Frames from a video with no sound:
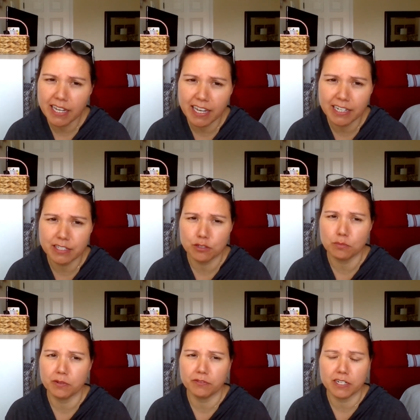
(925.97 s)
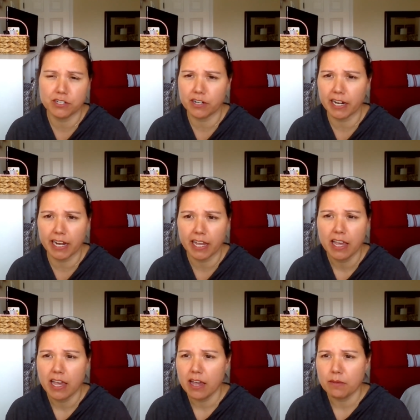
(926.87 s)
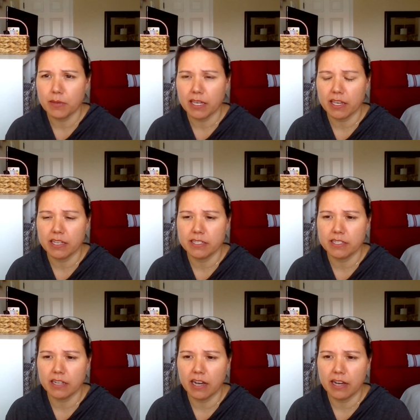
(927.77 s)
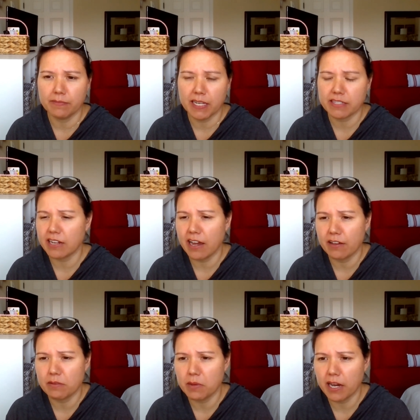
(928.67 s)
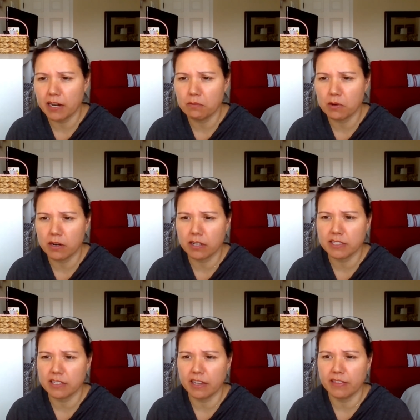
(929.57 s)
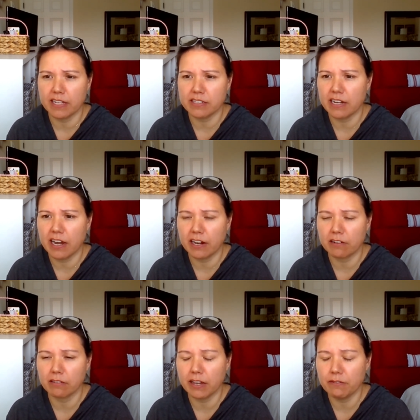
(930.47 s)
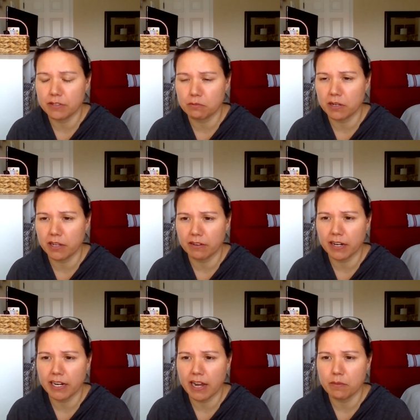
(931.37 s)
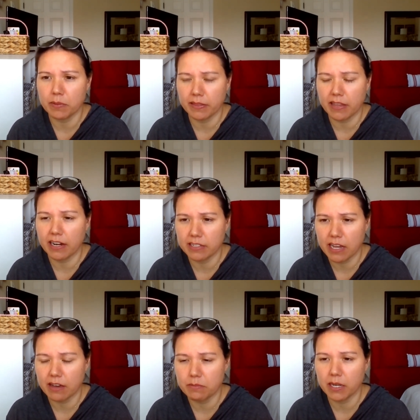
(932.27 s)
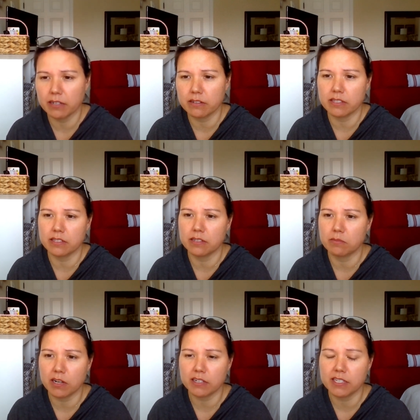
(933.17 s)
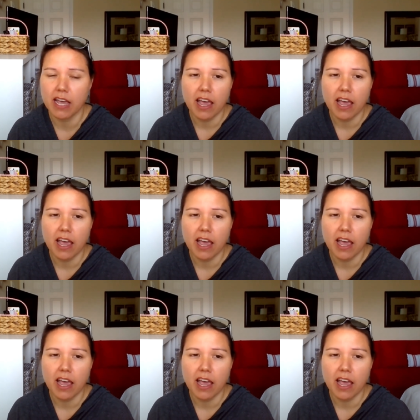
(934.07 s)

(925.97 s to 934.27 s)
And it's super frustrating because that's not how the body works, and that's not how your life is working right now, but that is how the medical system works.